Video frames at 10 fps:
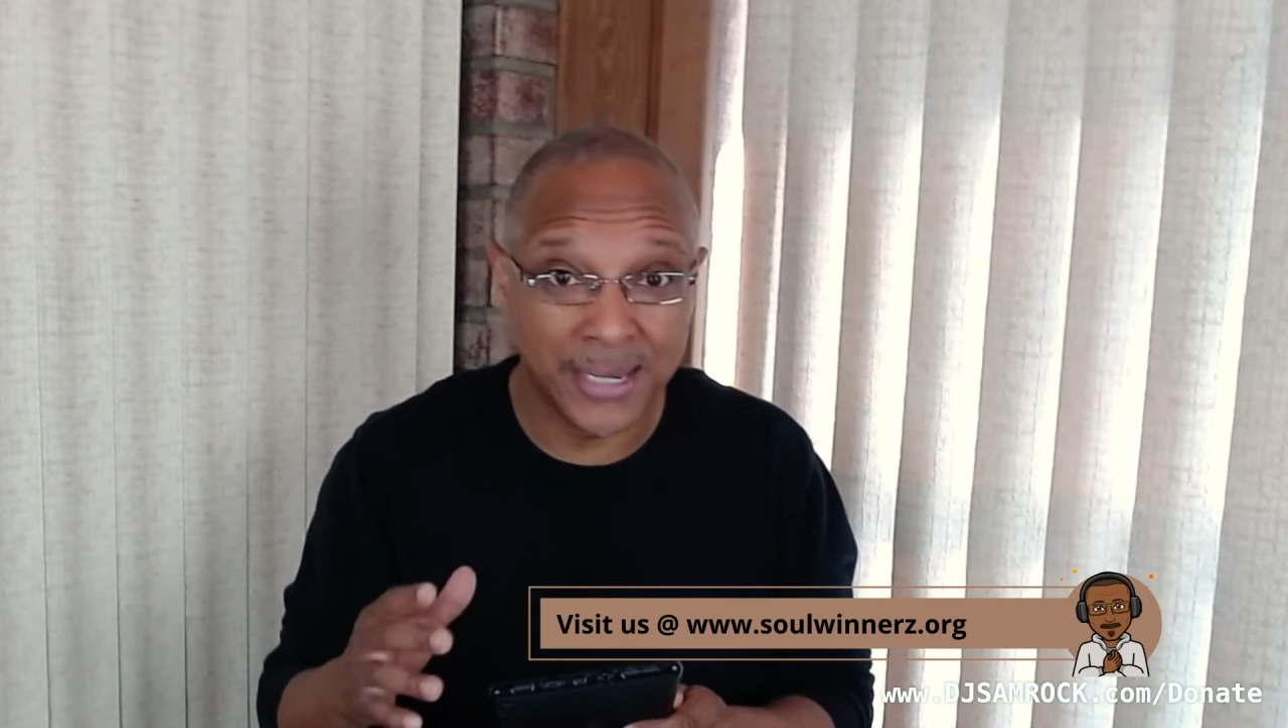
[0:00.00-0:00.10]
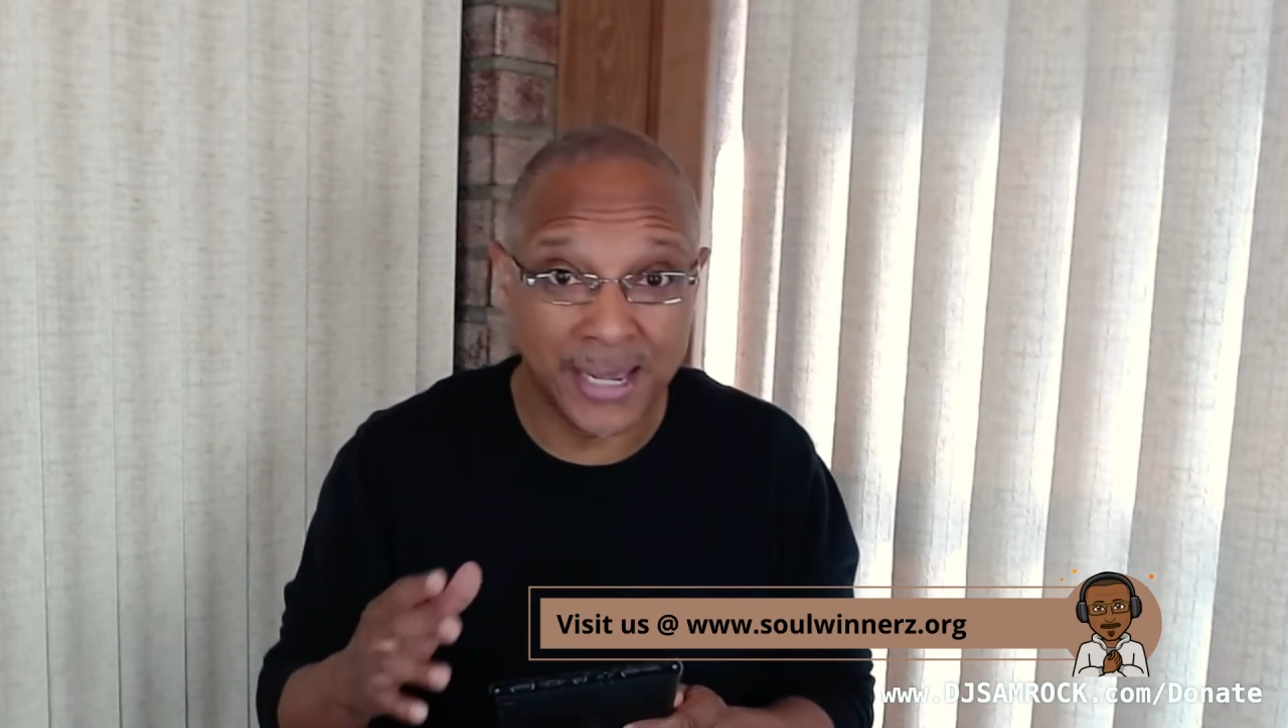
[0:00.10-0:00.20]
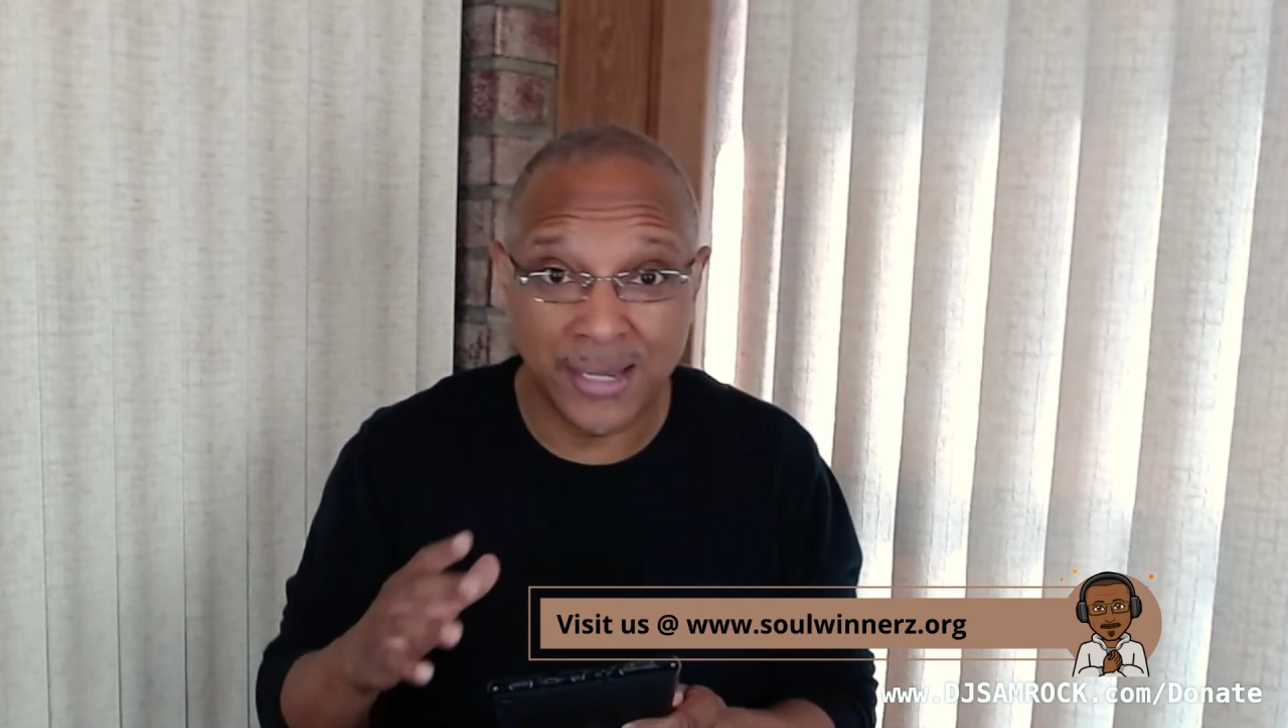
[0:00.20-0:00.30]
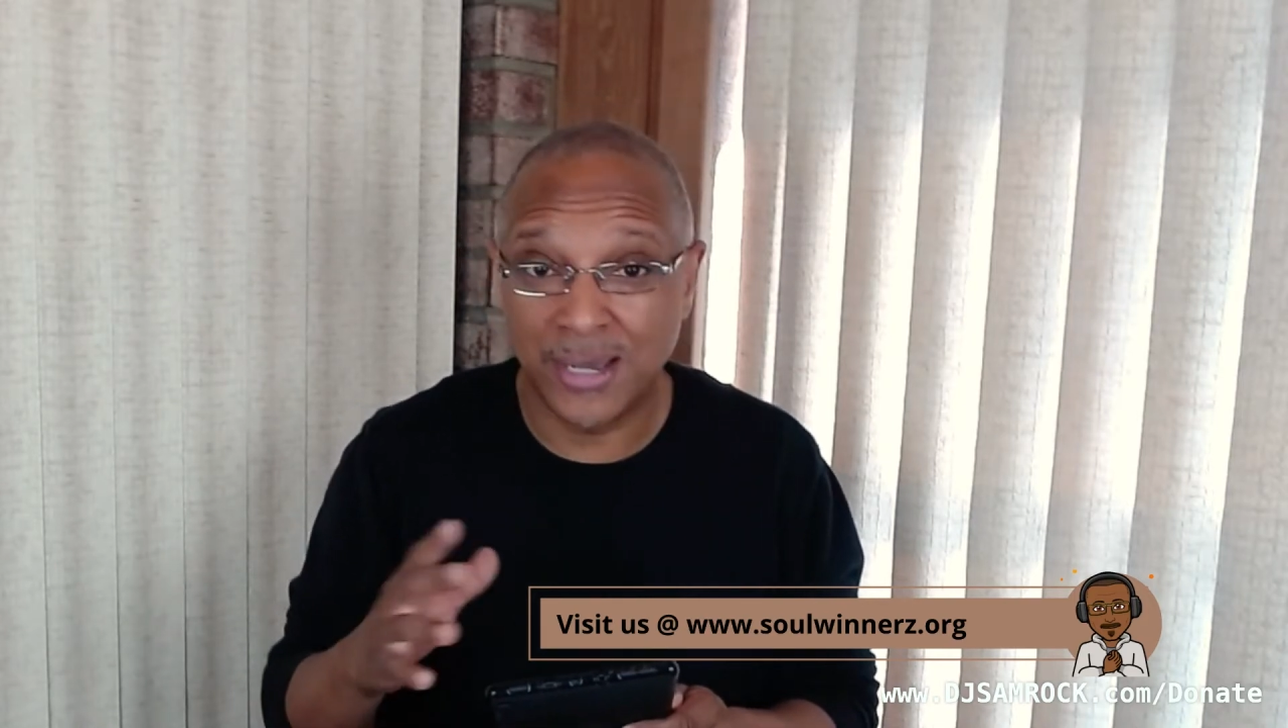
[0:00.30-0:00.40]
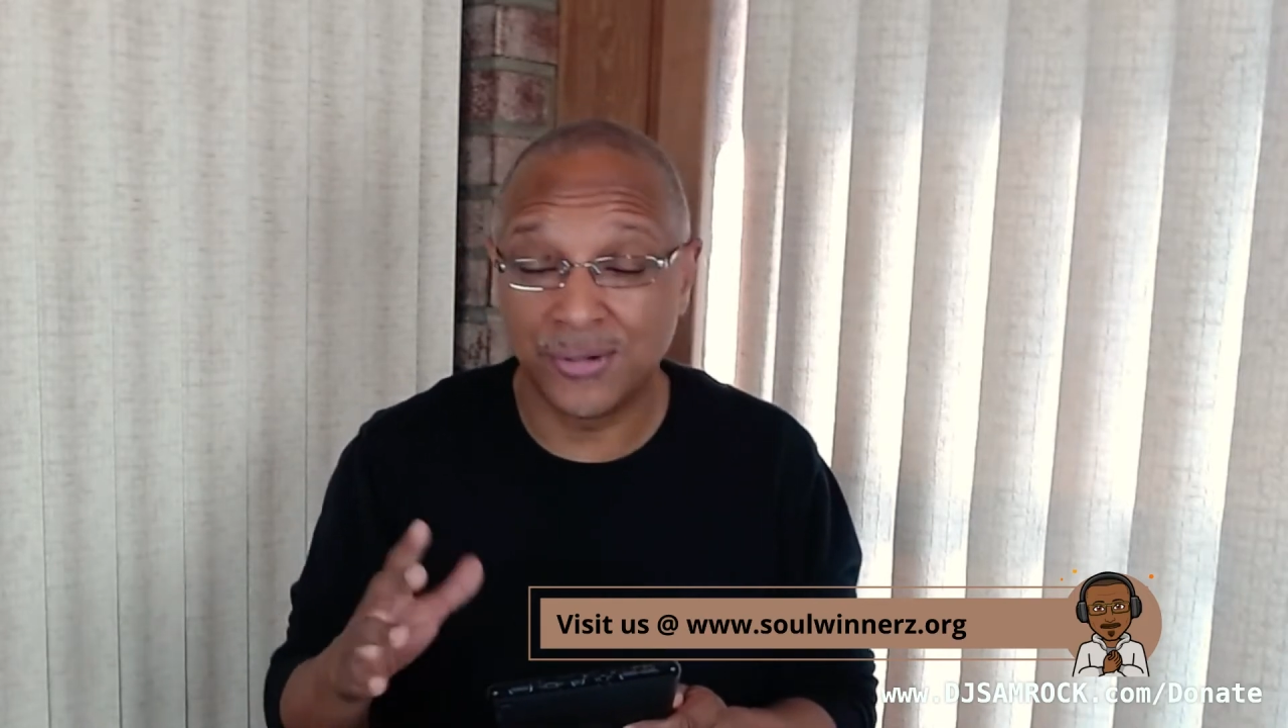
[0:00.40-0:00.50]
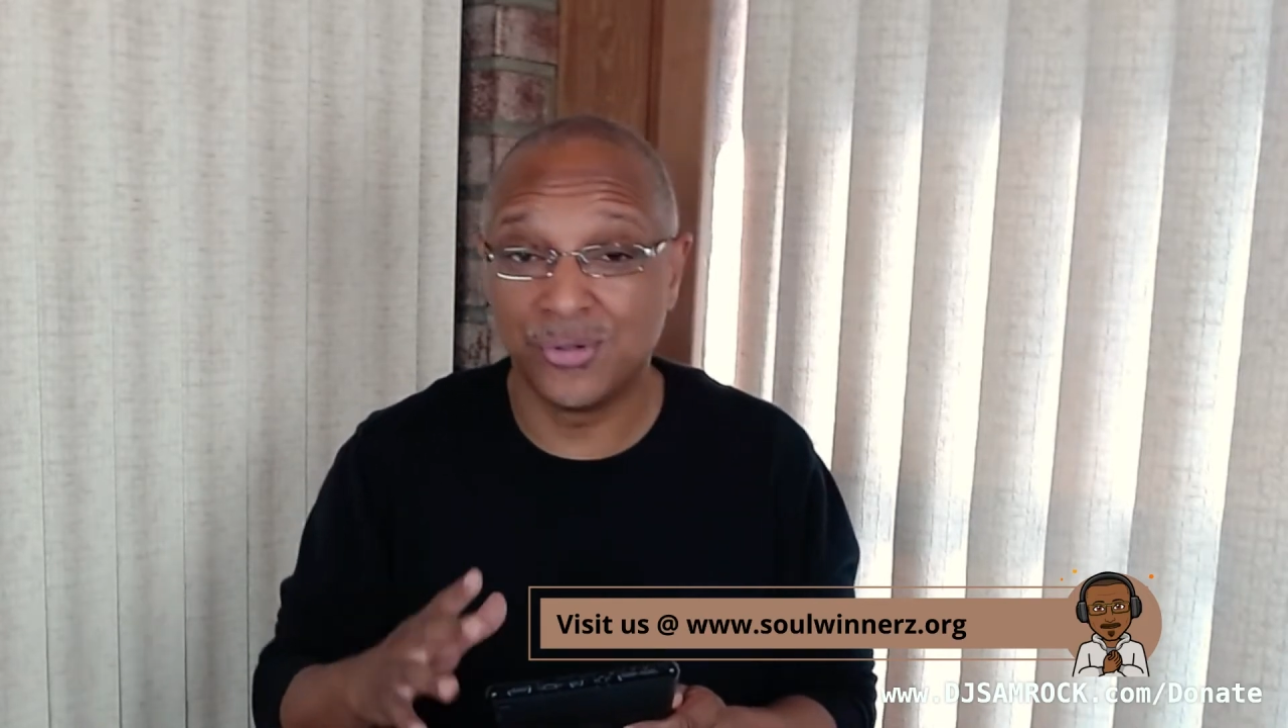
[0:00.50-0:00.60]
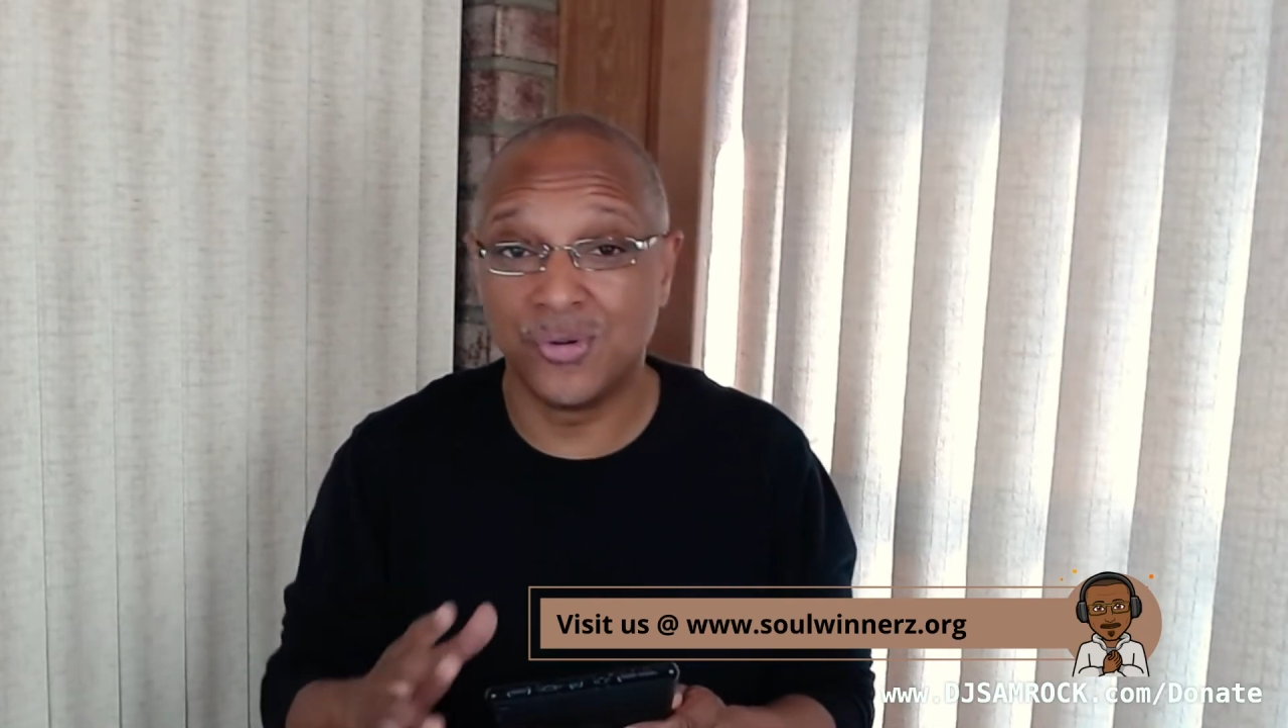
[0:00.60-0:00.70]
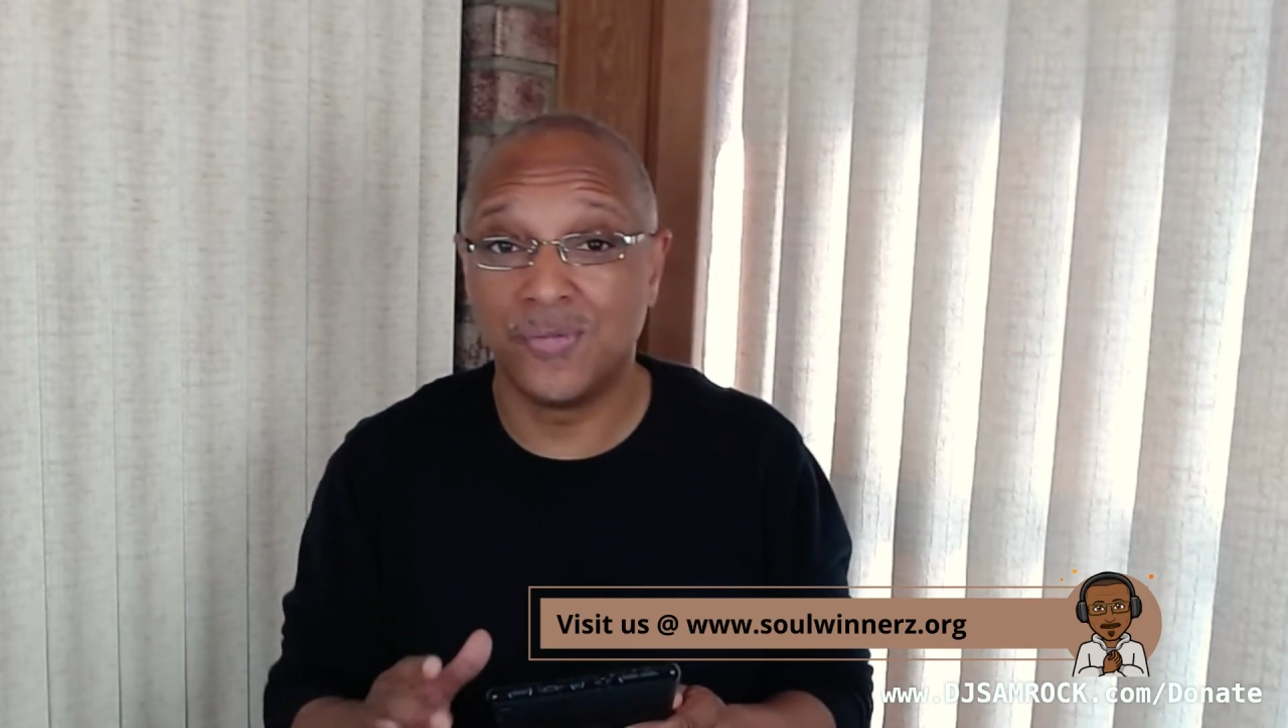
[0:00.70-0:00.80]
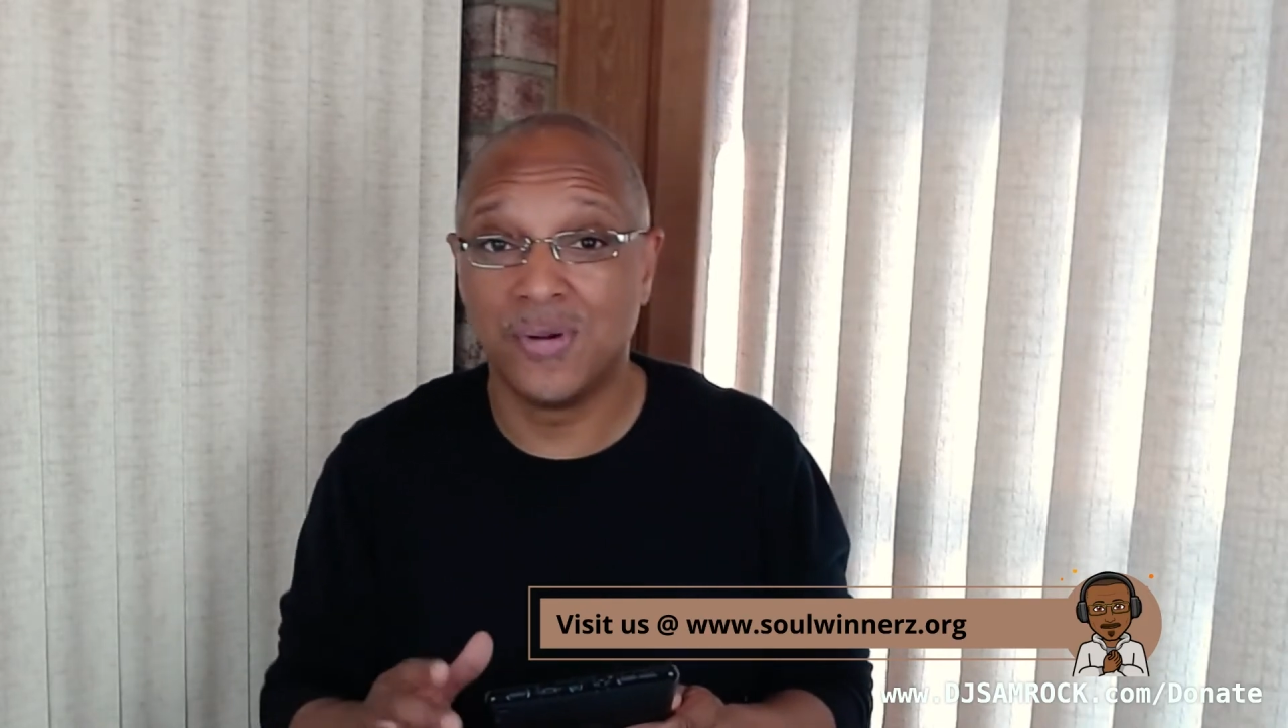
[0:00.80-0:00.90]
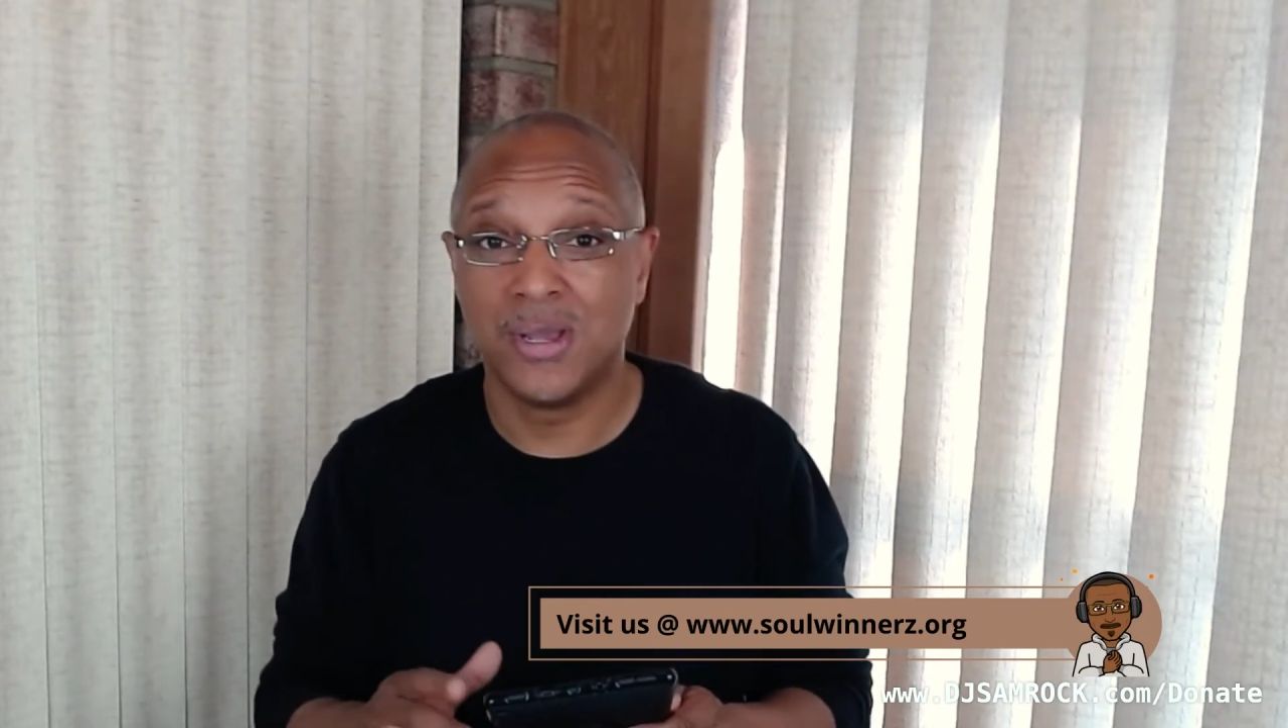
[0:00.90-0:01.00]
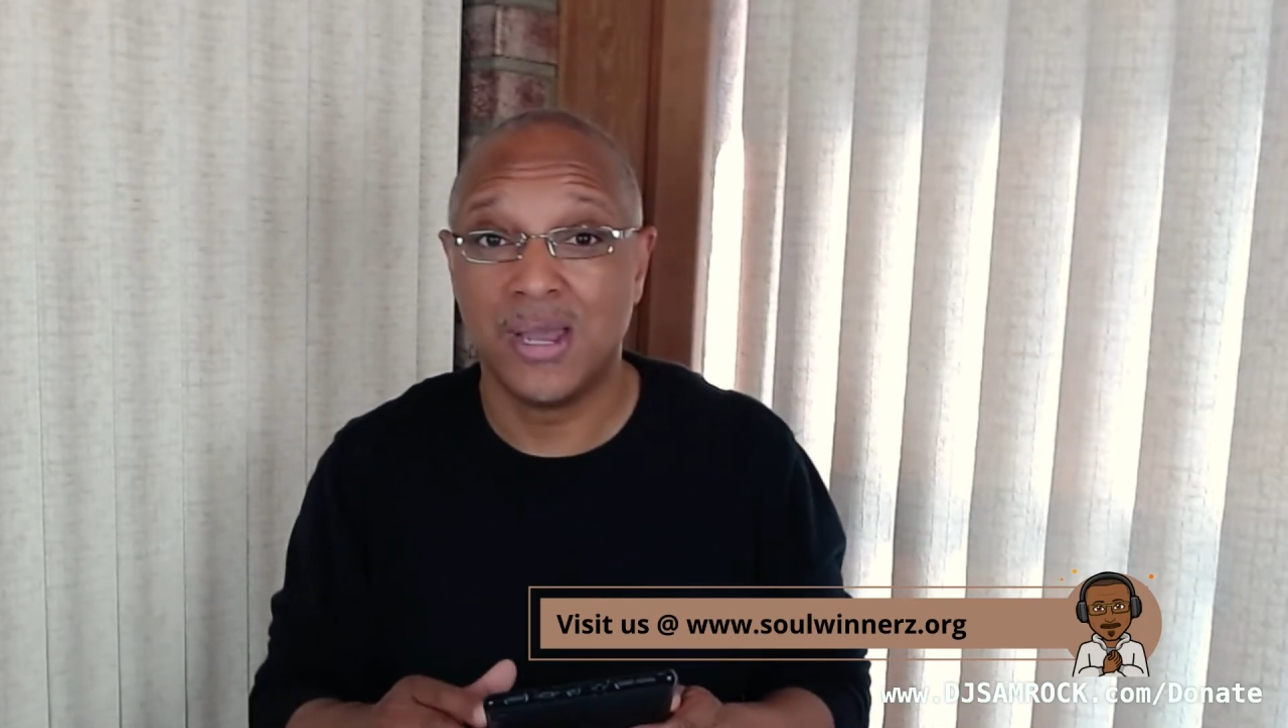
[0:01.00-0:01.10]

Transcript: I, I don't know,